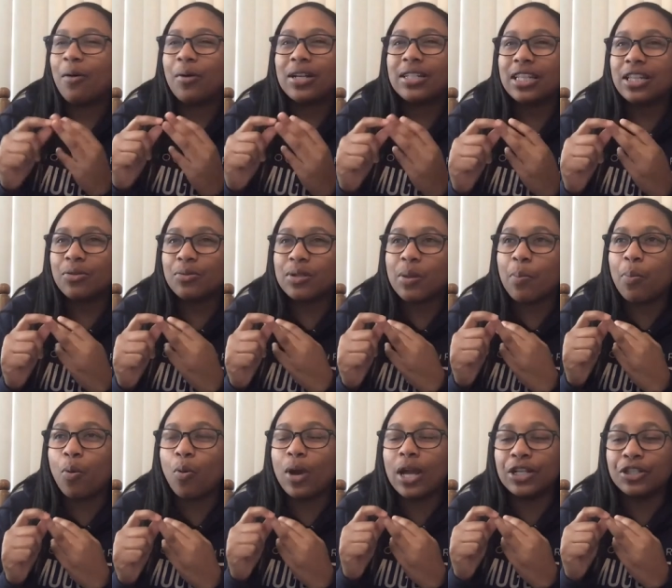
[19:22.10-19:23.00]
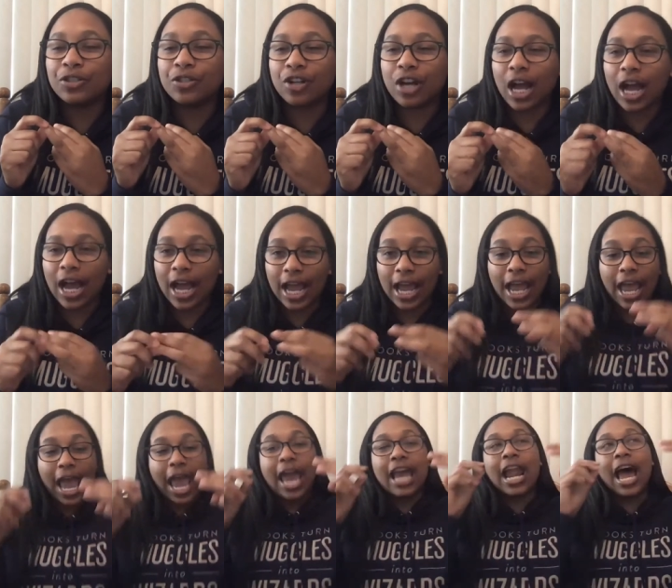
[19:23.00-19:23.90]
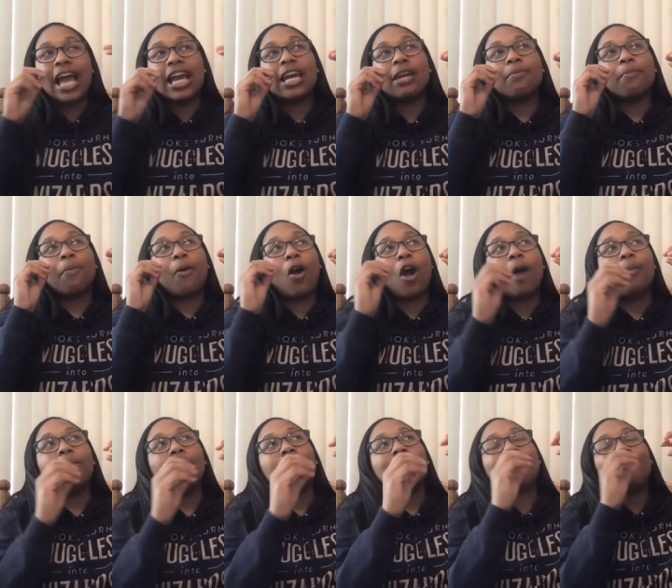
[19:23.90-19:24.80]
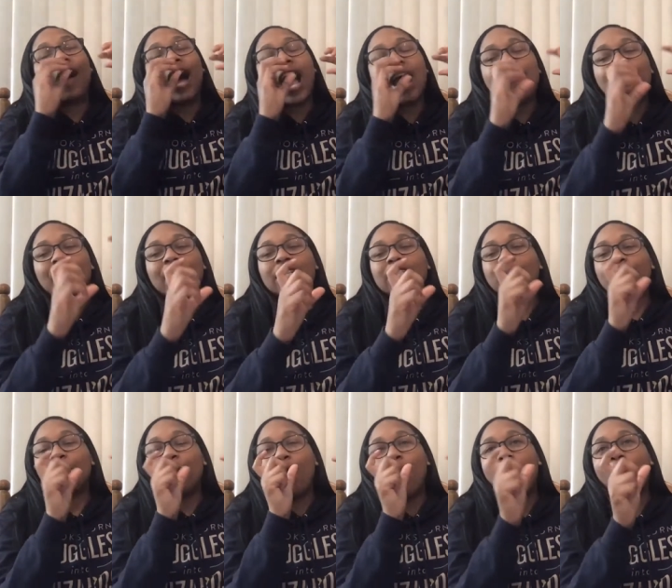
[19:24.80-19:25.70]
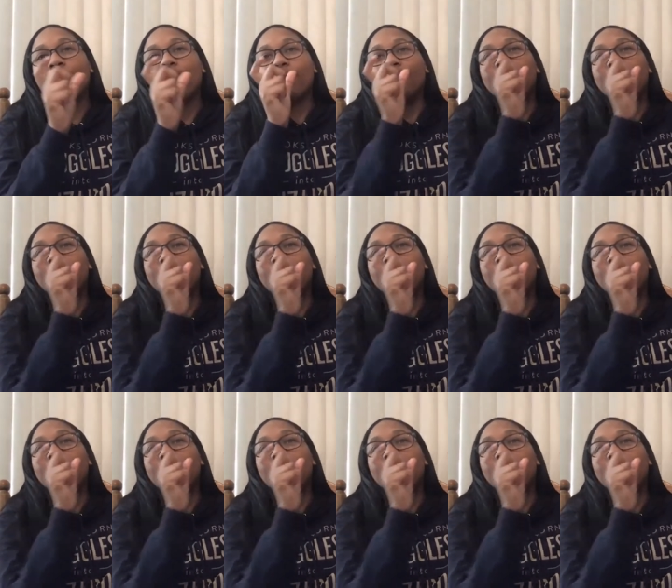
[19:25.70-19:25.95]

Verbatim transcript: I want to say there was a boy in junior high, and I can probably if I picked up all the,